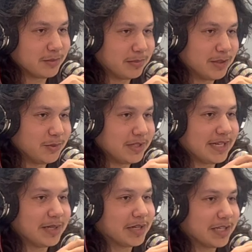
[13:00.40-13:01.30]
Blue
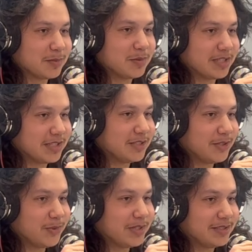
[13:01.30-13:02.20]
Yeti mics plugged
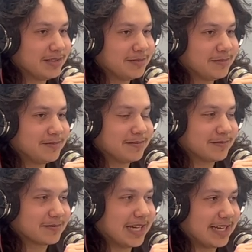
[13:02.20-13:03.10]
into it.
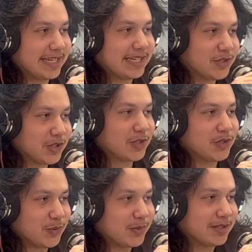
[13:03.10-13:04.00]
Had an intern
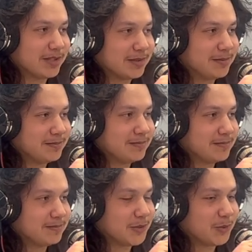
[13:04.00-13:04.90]
doing the
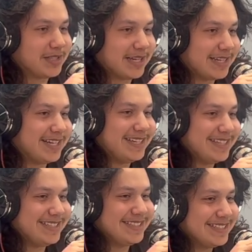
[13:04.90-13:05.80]

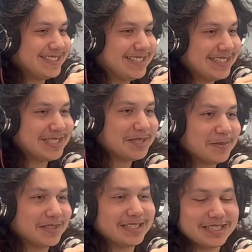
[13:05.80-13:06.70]
editing.
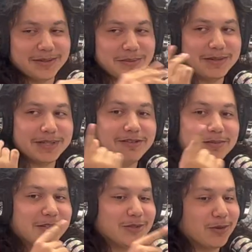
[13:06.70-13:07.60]
But then like when they were giving
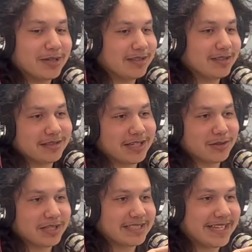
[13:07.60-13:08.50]
me the tour and I looked inside, I
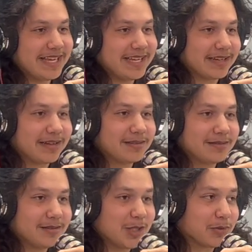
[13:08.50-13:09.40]
was like, dang,
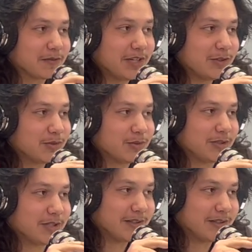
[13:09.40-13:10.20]
it's professional stuff.